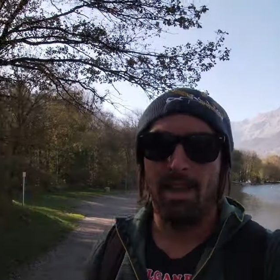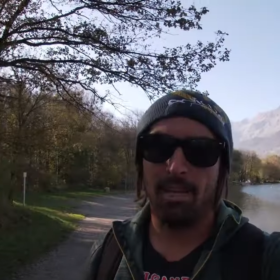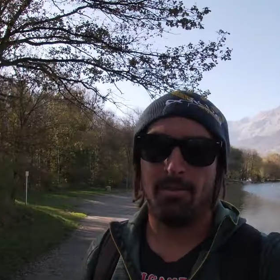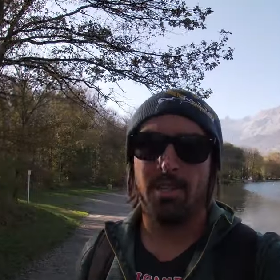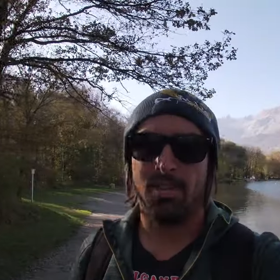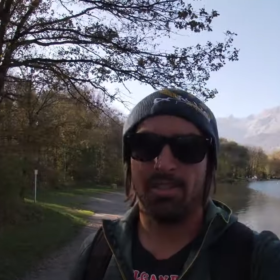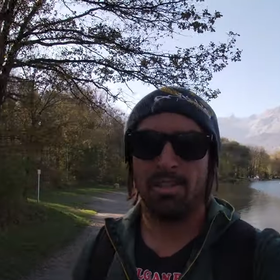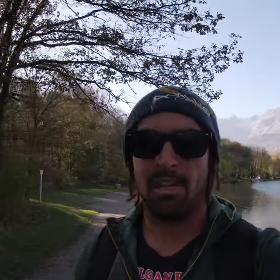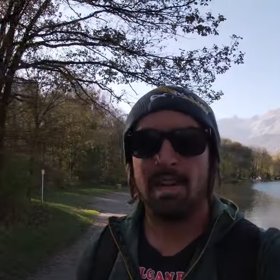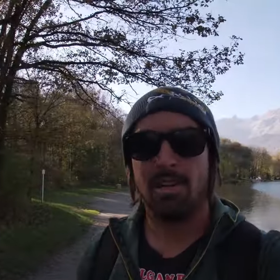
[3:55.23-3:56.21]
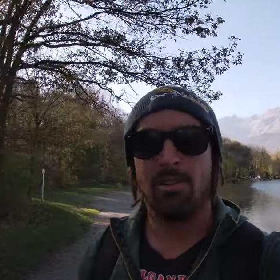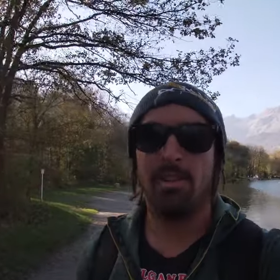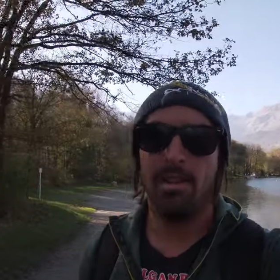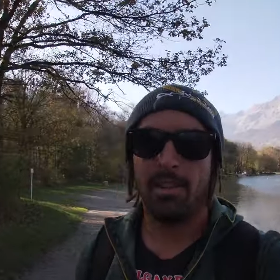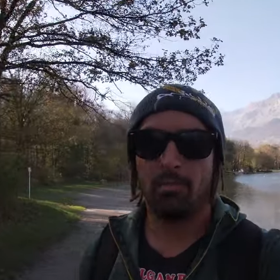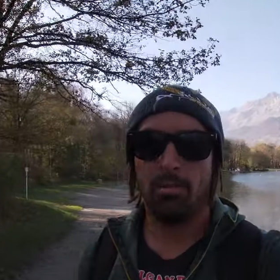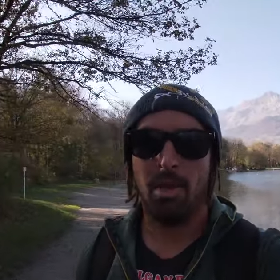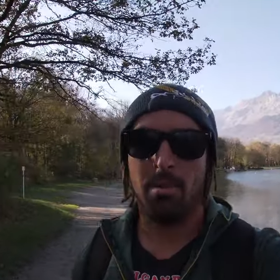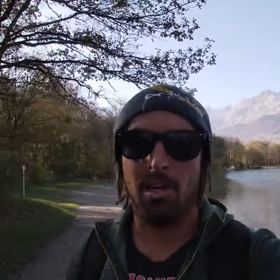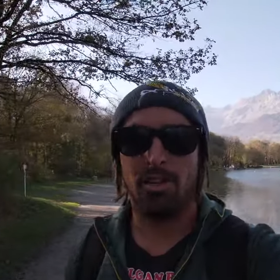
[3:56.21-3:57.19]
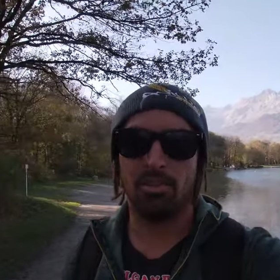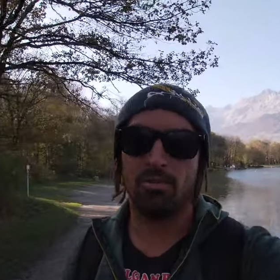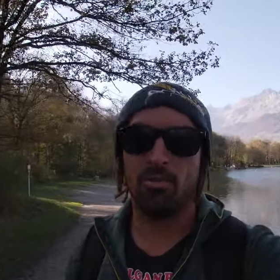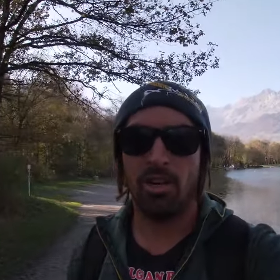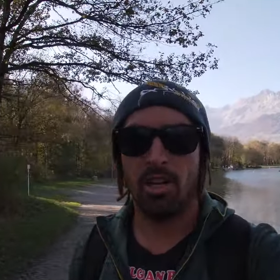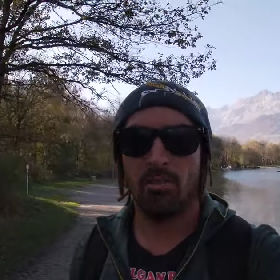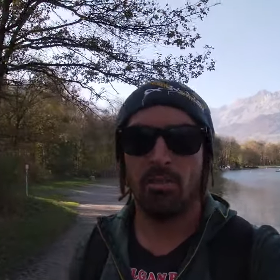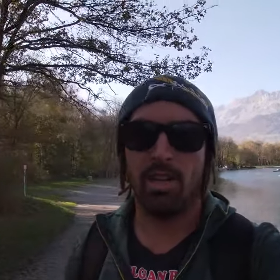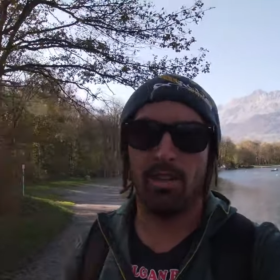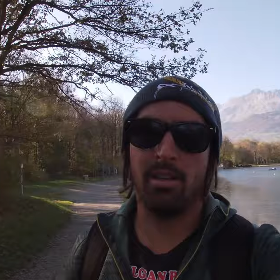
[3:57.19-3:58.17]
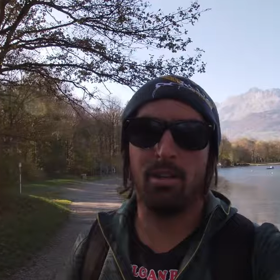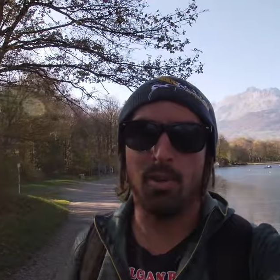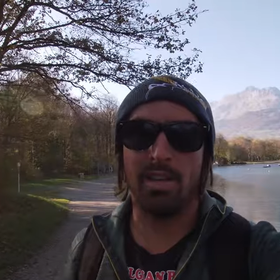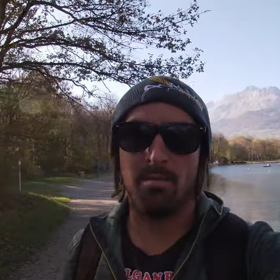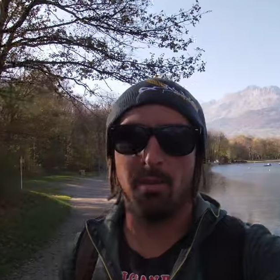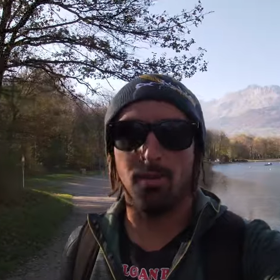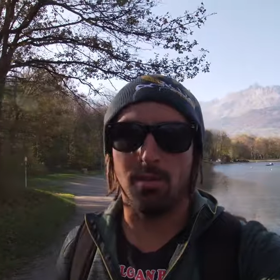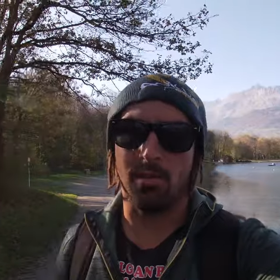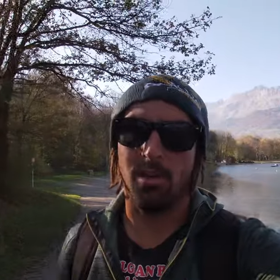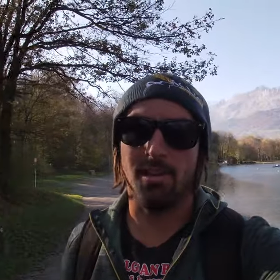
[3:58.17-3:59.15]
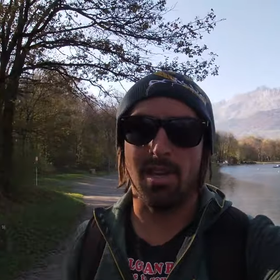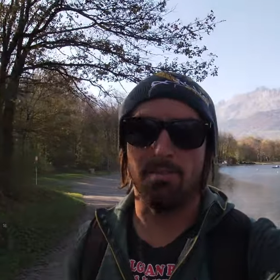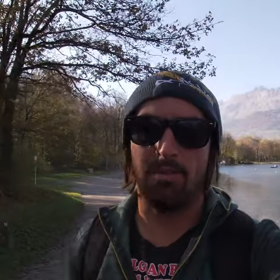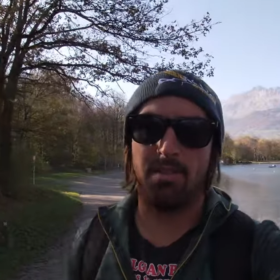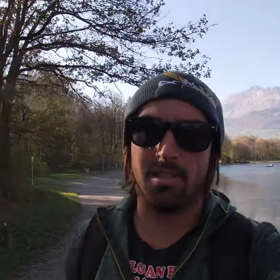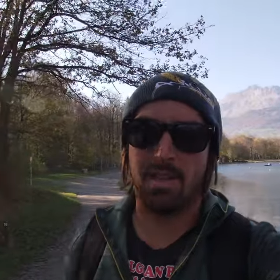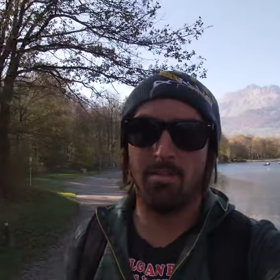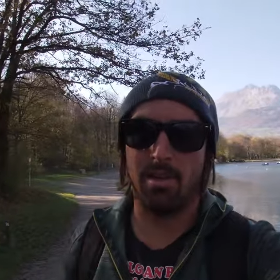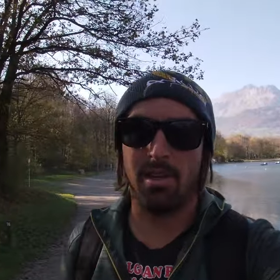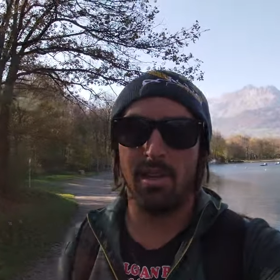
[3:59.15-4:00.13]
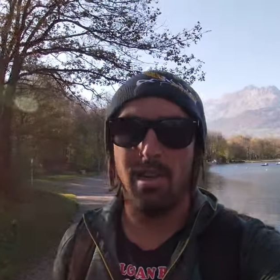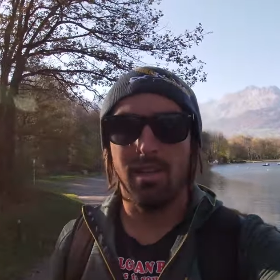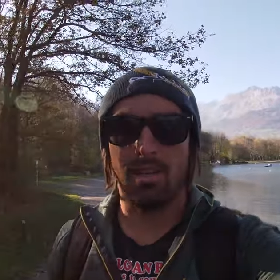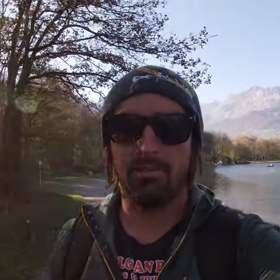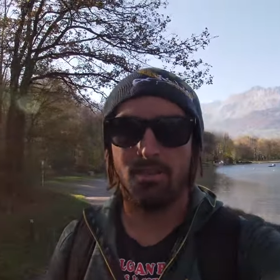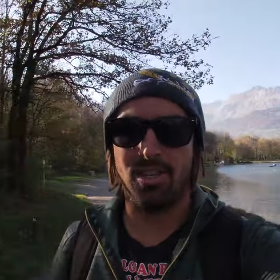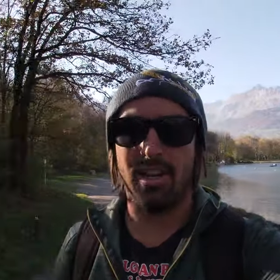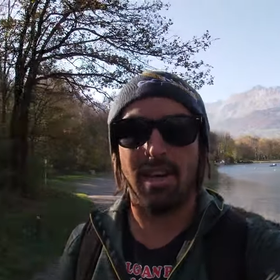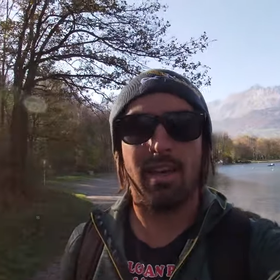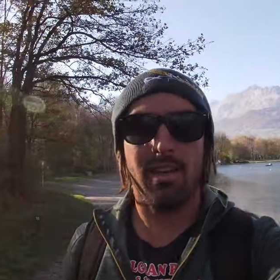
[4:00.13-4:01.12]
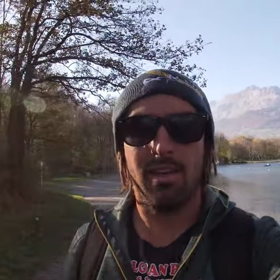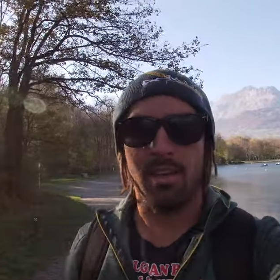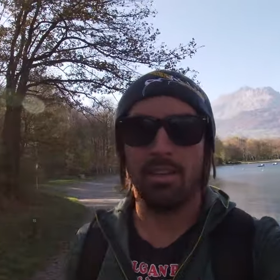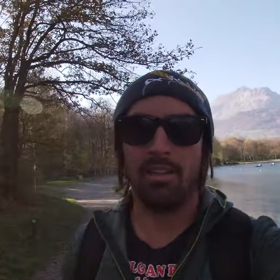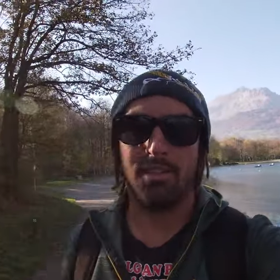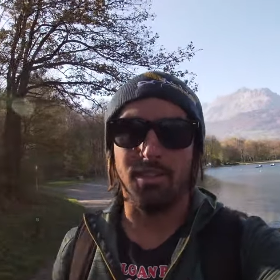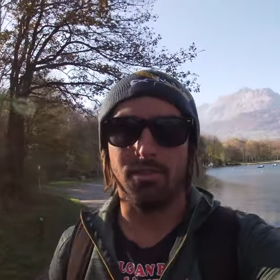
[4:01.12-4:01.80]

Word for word: And if conditions allow, there will be a partial pre-opening the weekend before on the 7th of December at Flégère and at La